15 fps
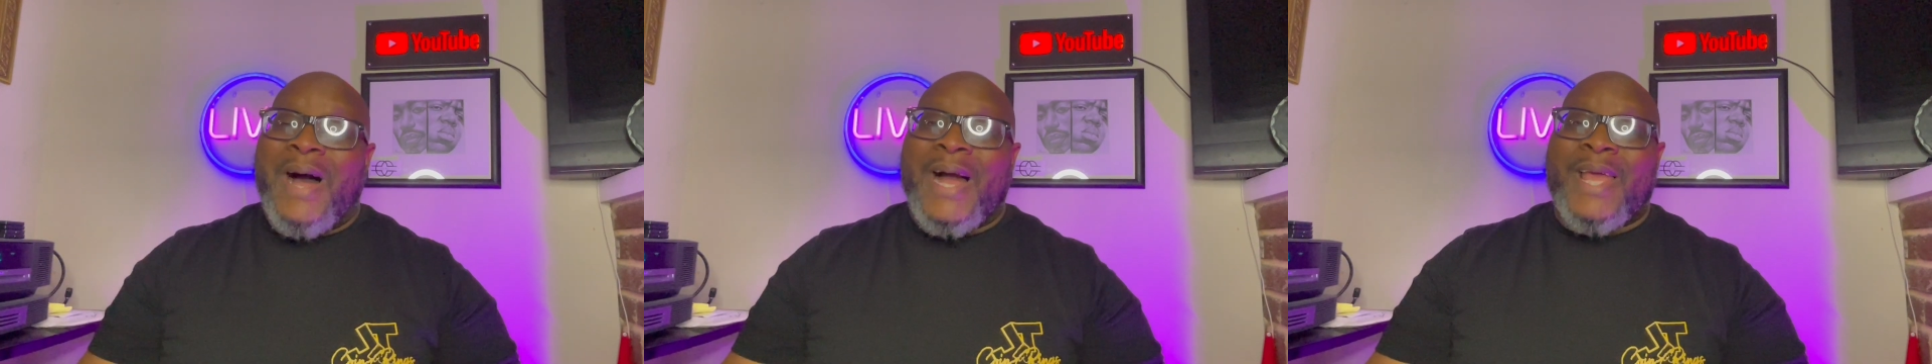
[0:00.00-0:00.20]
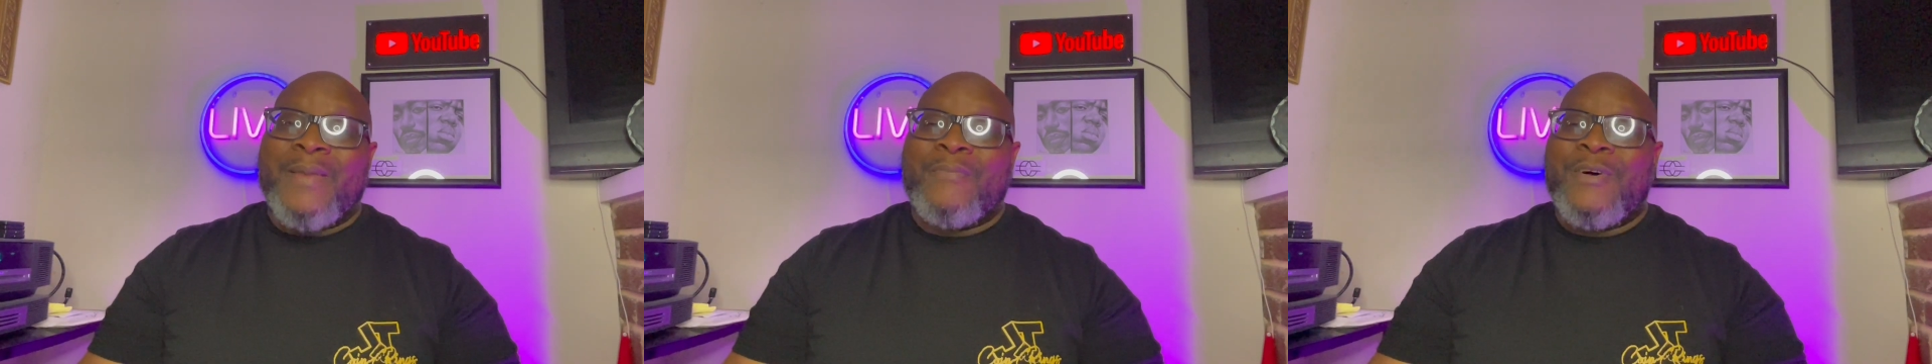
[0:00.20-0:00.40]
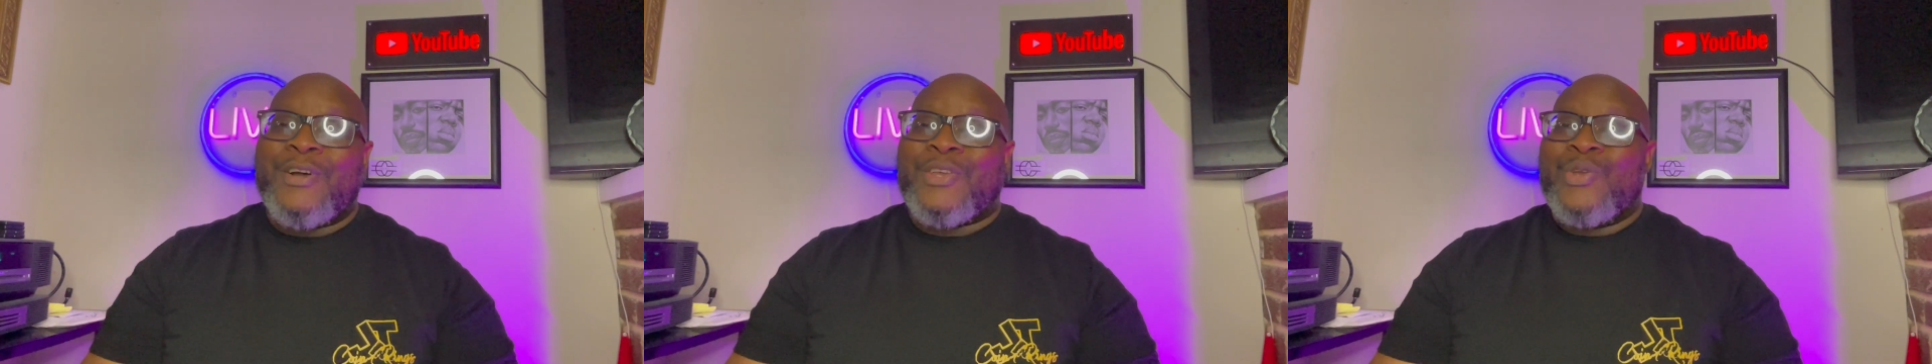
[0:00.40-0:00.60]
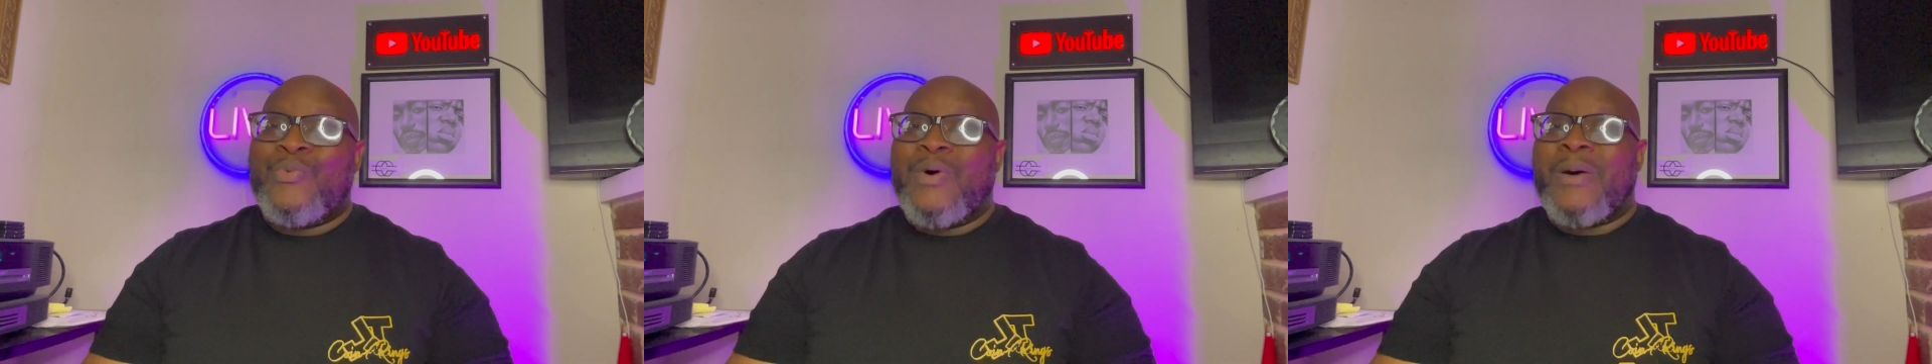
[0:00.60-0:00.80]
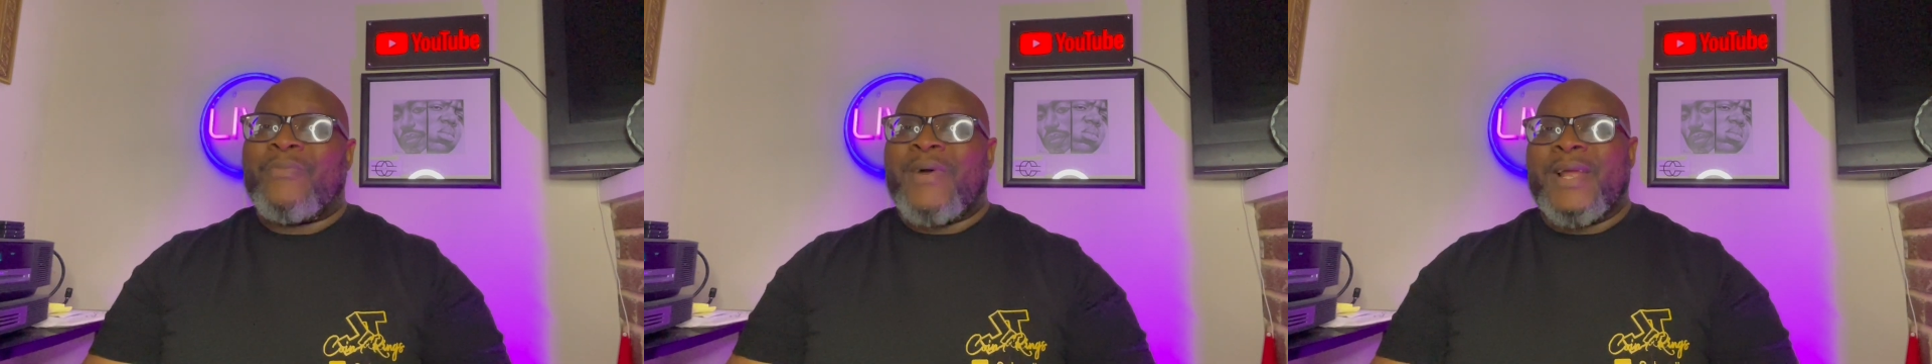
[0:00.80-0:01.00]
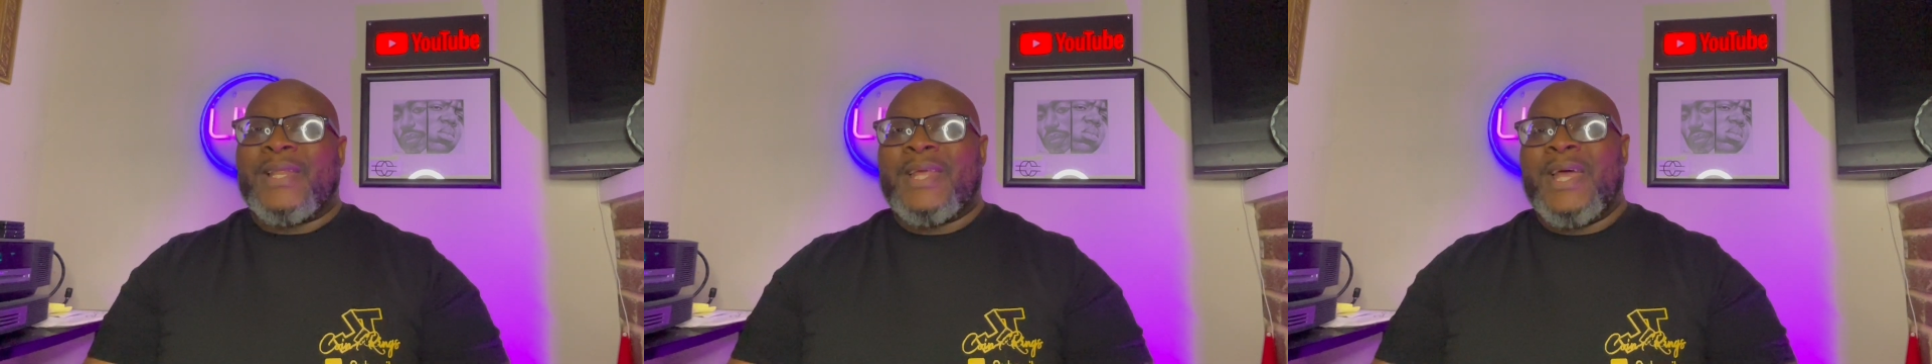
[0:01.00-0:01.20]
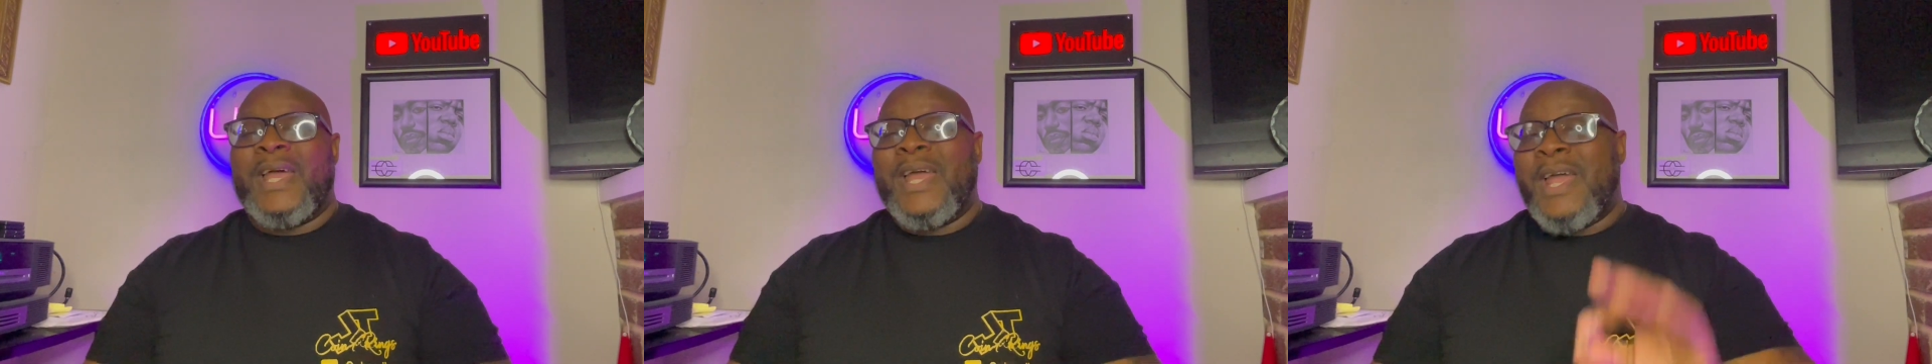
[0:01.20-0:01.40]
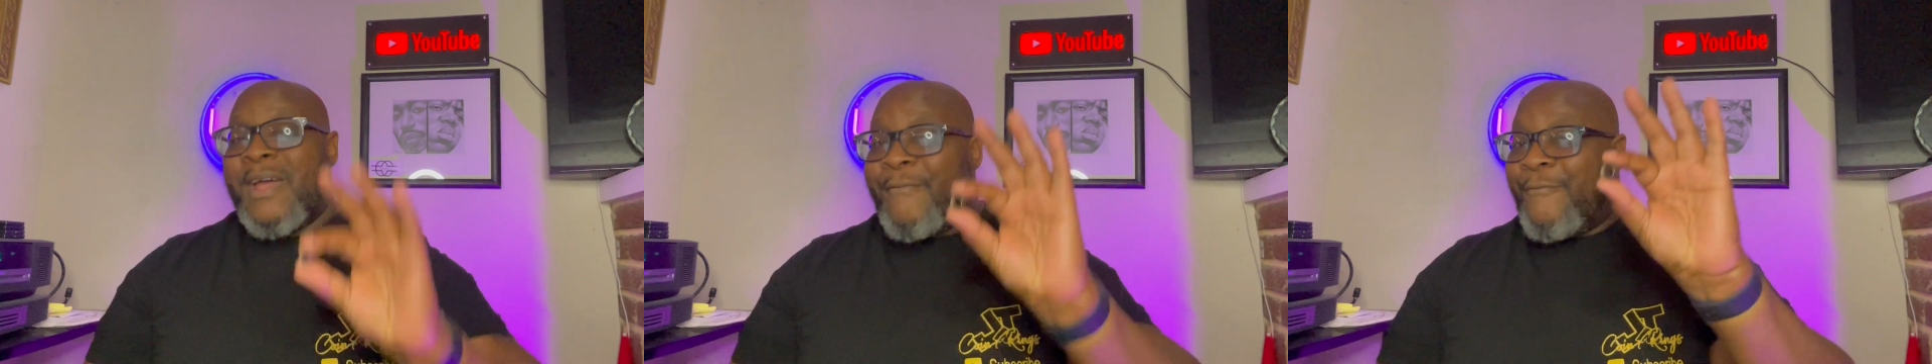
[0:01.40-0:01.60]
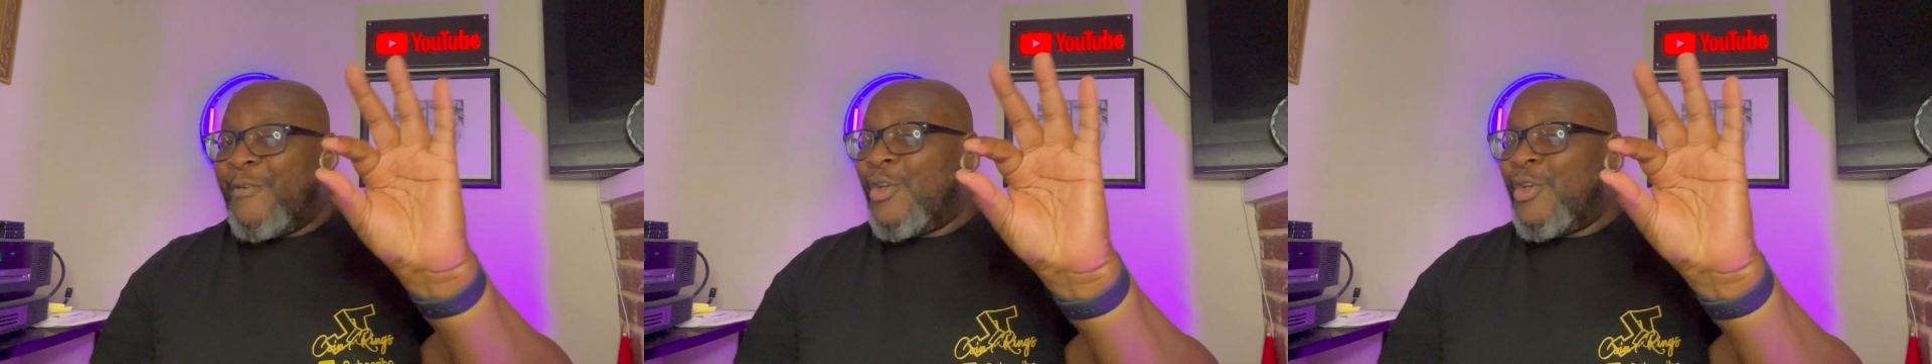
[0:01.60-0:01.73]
I can hook you up right there if